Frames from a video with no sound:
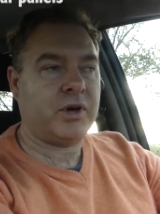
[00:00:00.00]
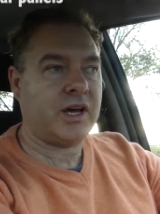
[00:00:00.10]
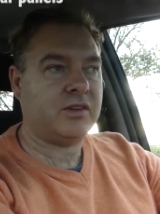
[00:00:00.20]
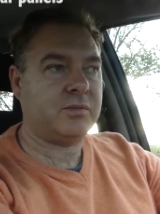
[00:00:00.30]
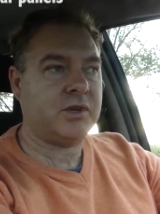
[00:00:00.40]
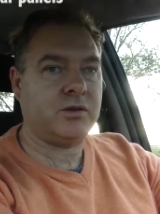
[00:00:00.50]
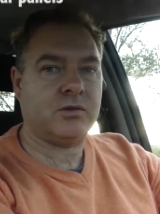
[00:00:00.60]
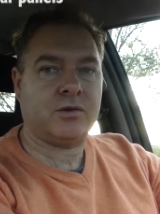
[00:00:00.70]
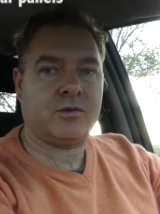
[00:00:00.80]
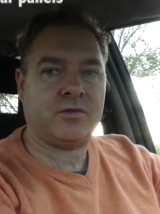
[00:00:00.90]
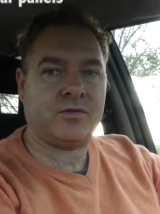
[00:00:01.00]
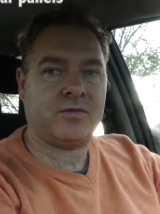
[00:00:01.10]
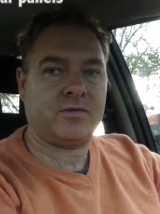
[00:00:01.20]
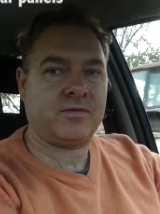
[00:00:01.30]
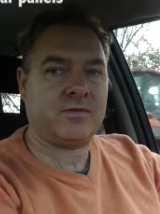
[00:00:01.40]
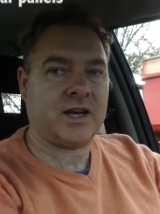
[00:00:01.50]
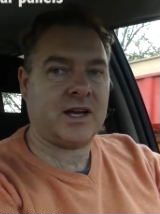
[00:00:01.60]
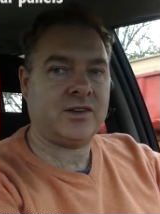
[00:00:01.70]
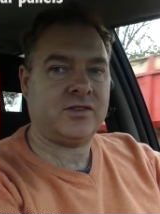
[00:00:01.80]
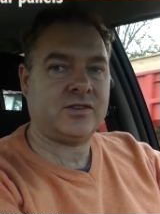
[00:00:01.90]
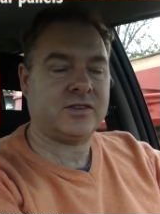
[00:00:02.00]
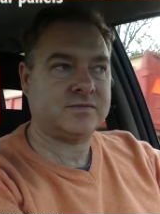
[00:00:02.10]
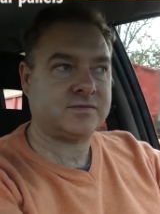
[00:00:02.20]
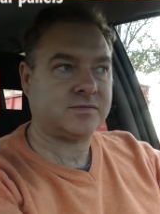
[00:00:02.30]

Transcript: past me real fast.